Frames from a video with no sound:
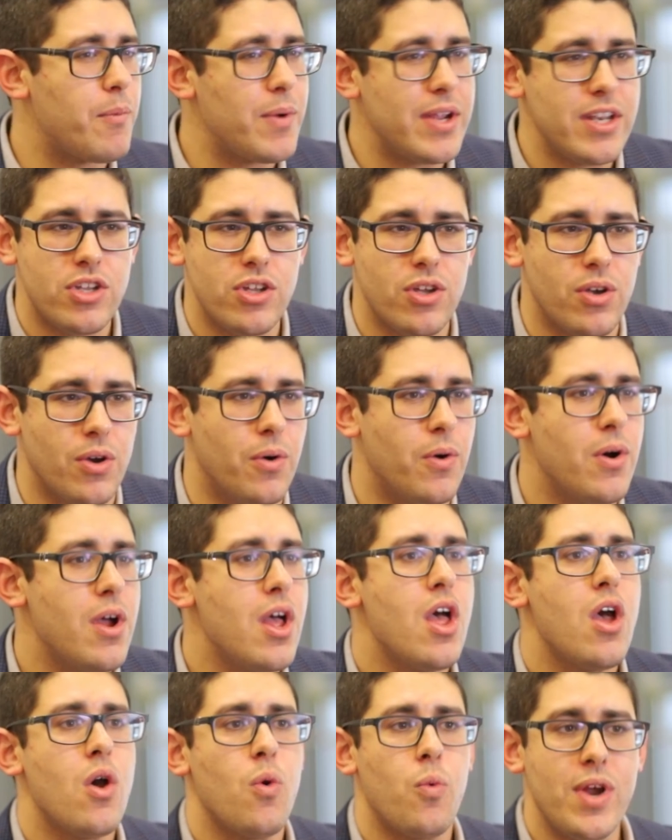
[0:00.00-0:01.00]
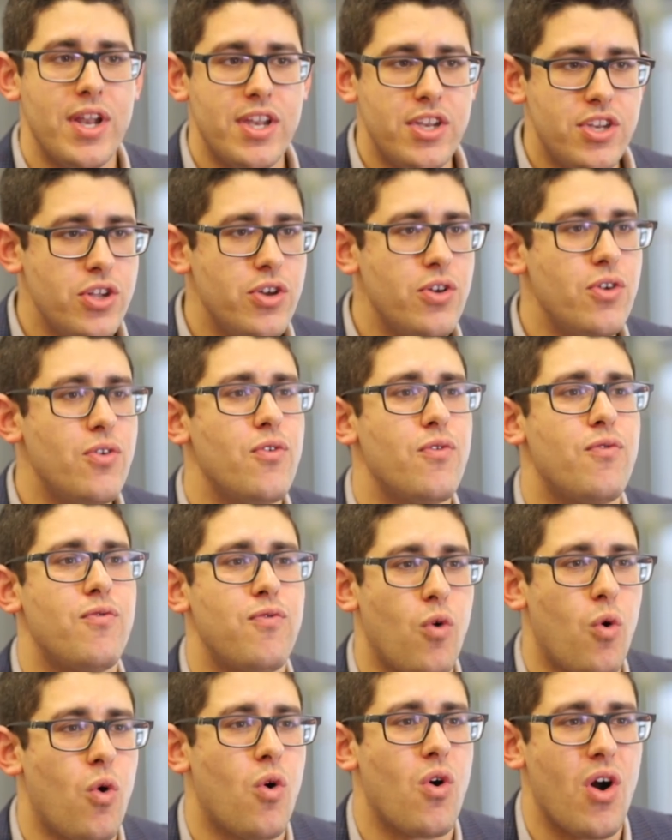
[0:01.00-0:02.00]
that we do
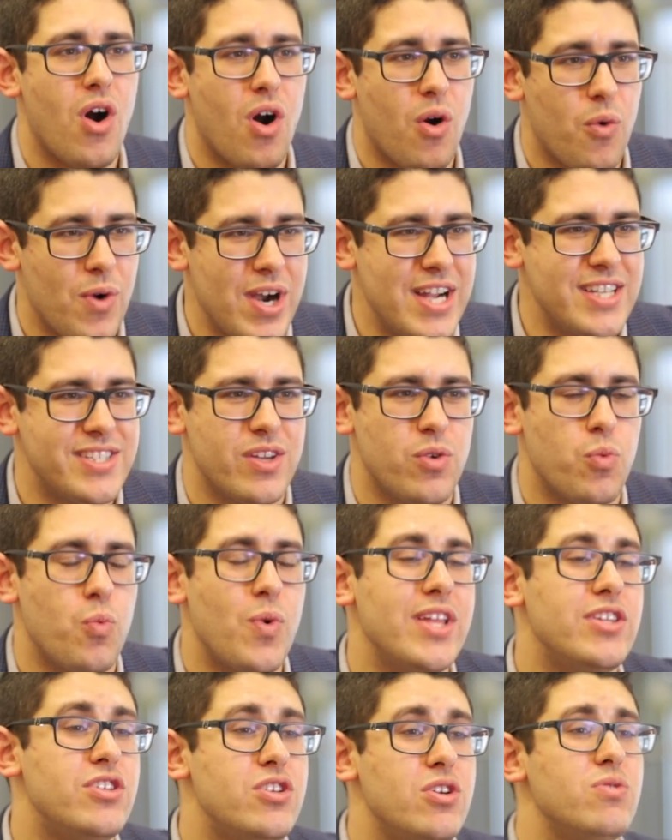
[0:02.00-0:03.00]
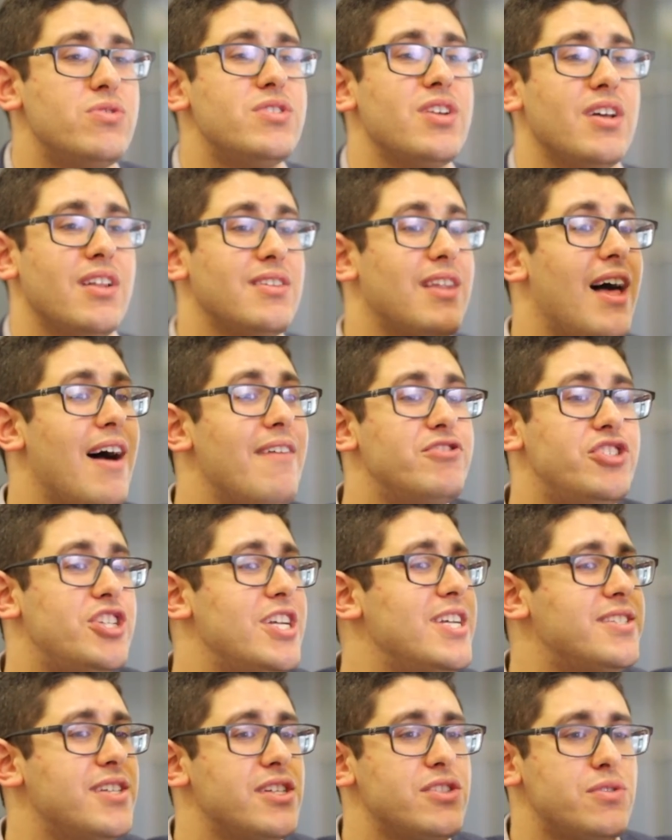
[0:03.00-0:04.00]
for a reason. We do to love
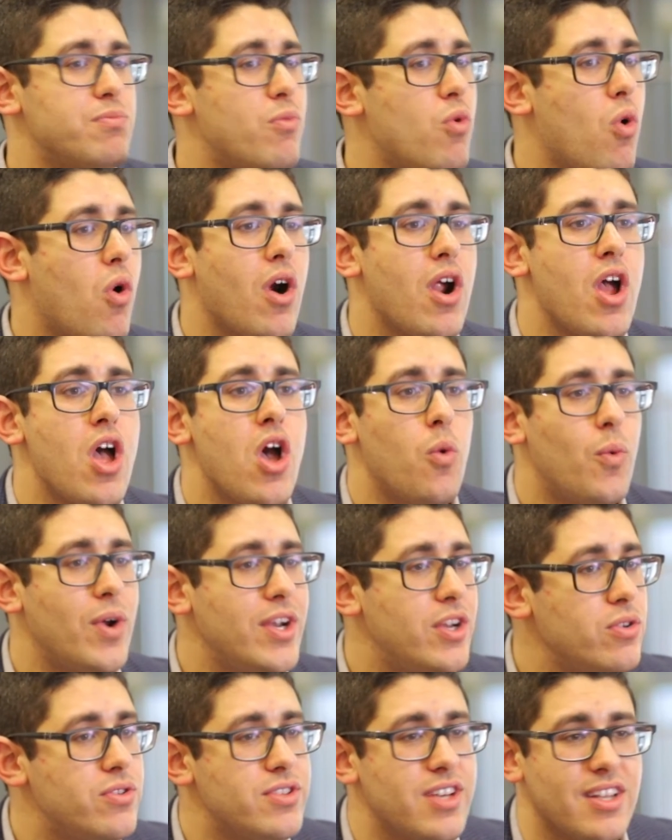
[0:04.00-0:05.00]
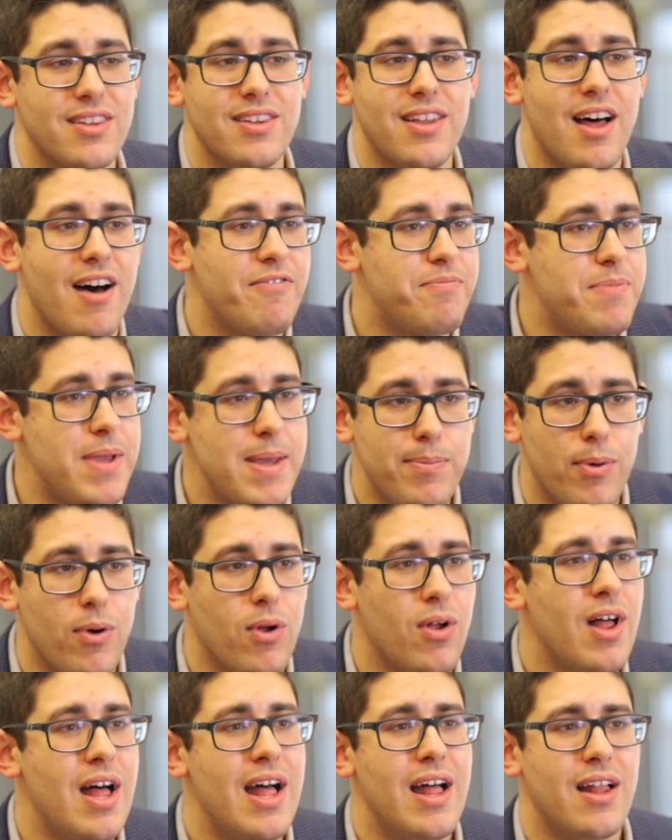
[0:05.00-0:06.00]
Jesus more. We do to love
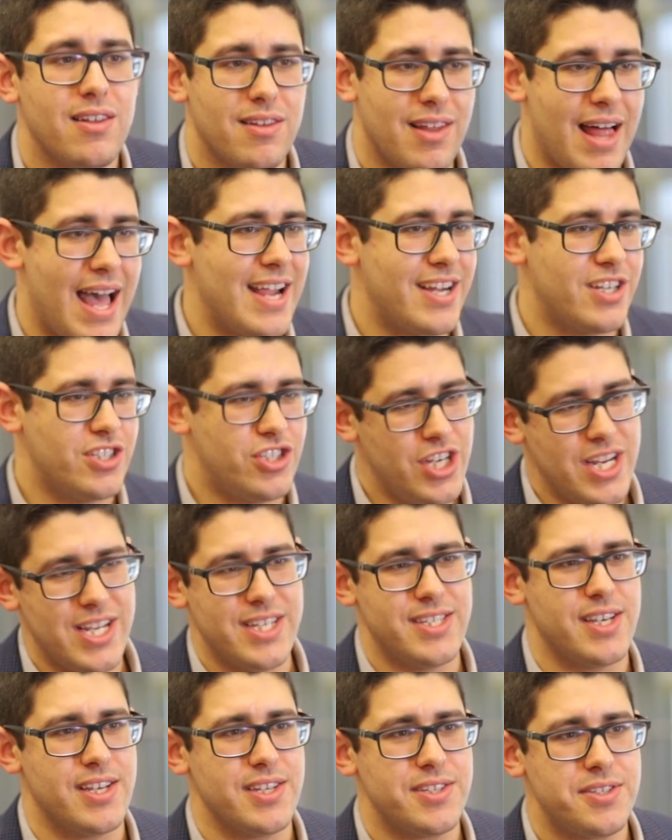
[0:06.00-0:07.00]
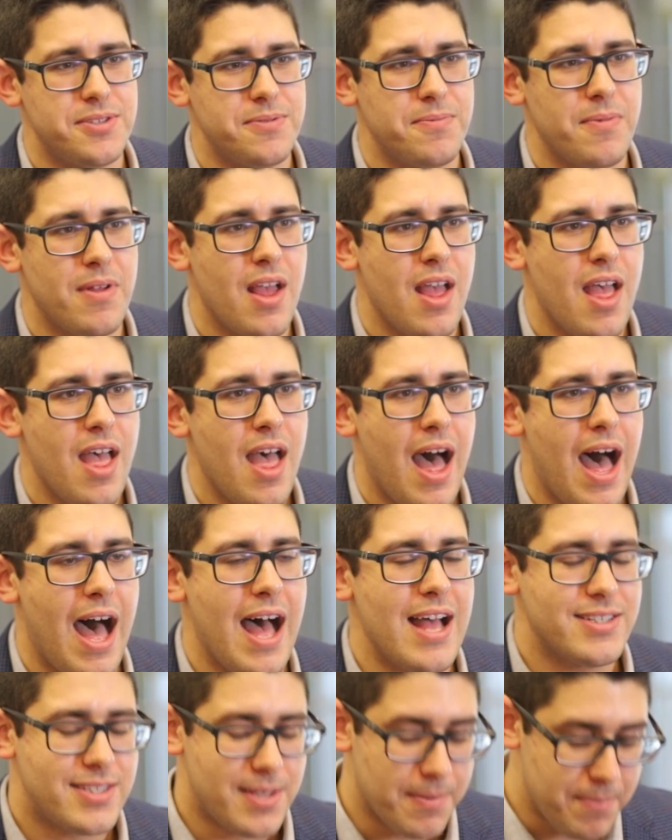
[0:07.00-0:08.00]
people like Jesus.
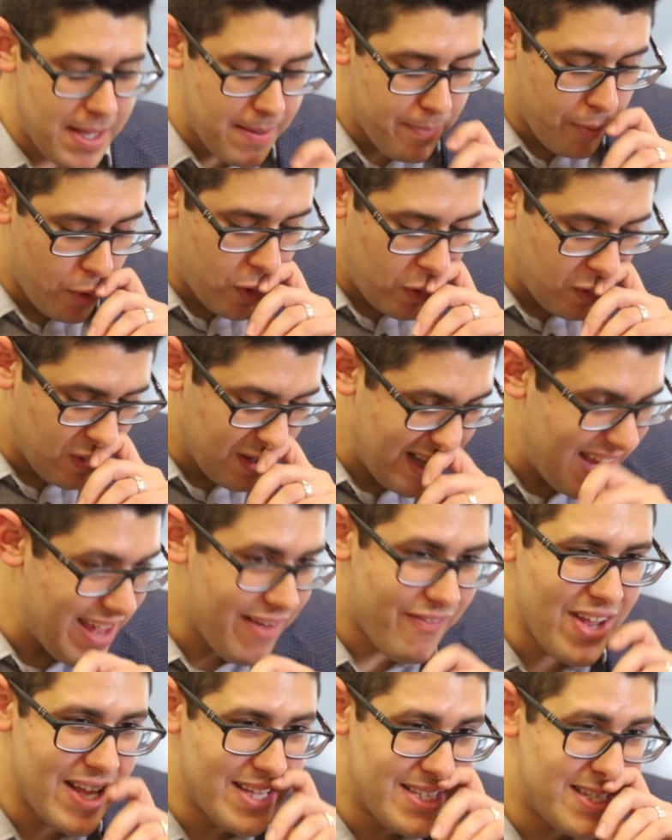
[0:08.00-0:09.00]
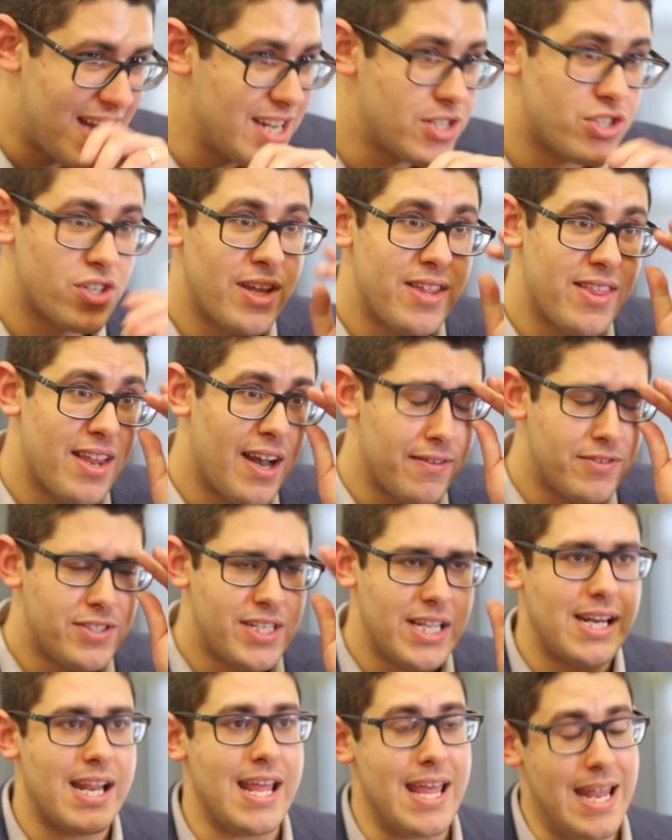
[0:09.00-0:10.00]
Some people who live intentionally that I've
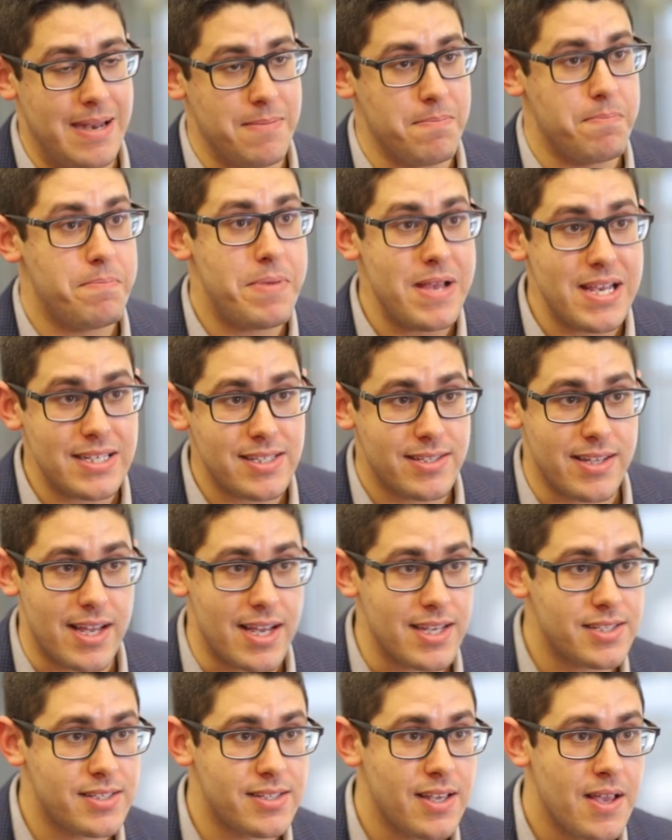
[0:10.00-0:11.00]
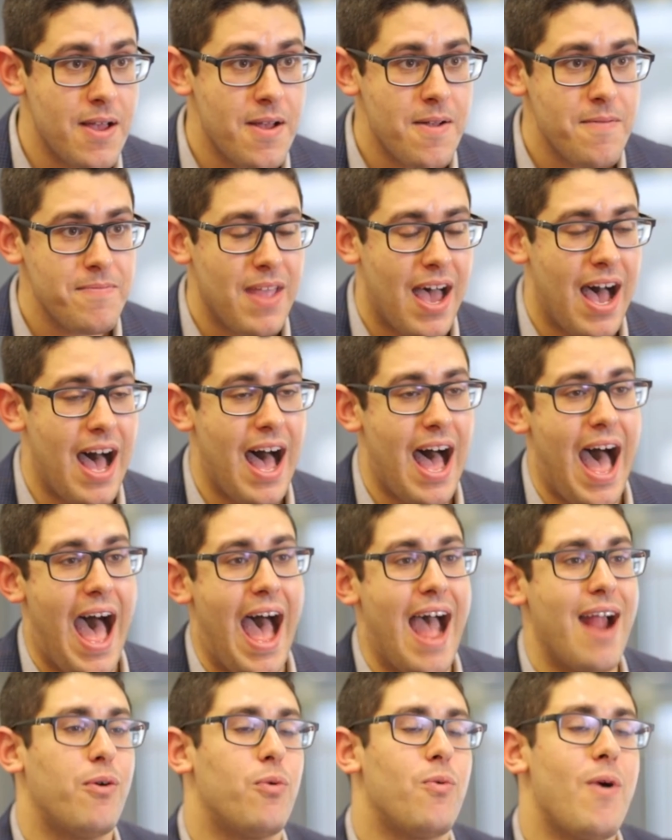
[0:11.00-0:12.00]
seen in business,
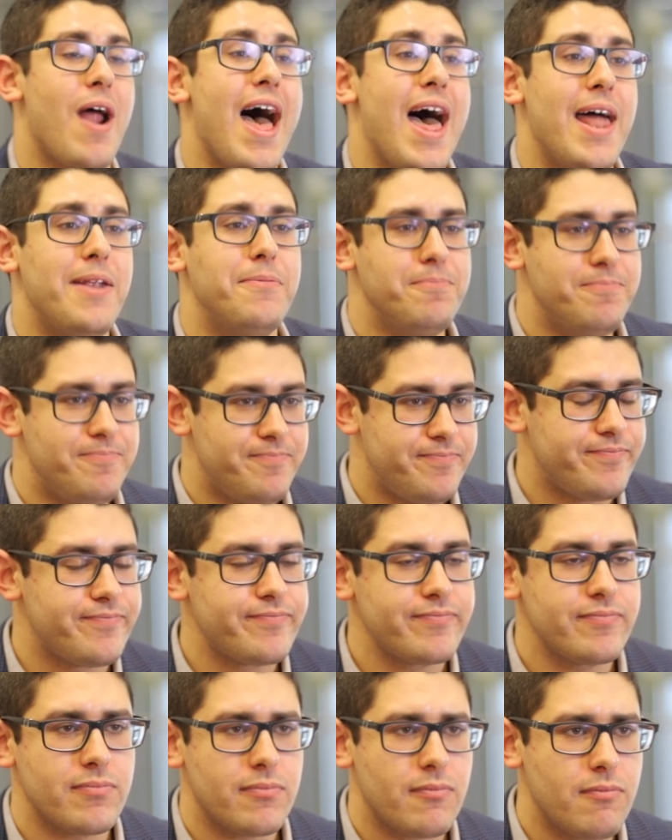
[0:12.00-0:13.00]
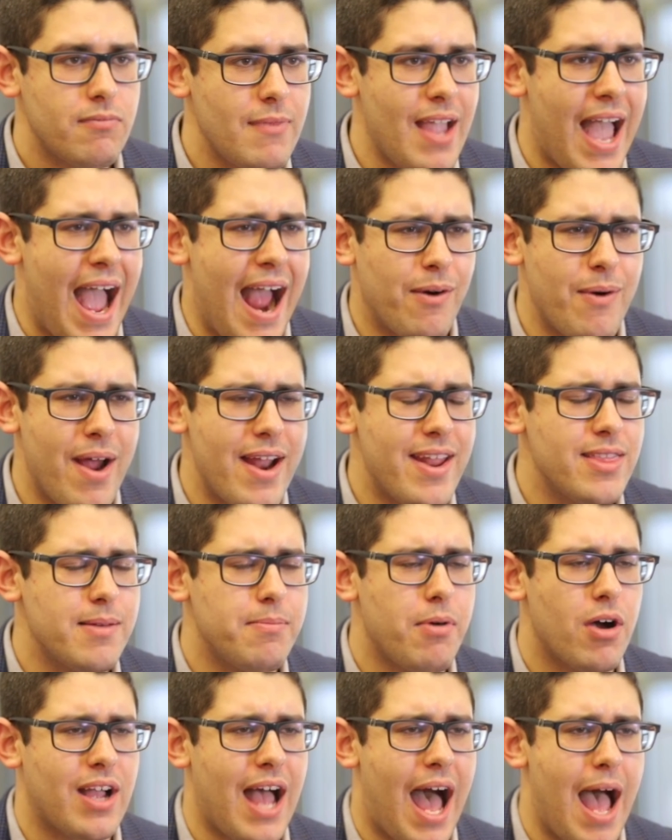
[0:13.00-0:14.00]
I read in the
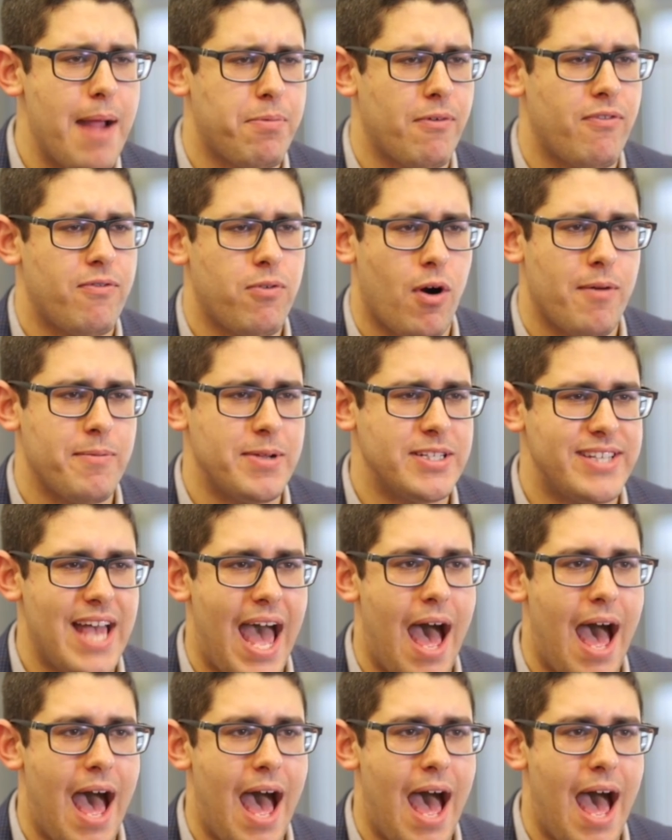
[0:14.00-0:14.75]
book High Performance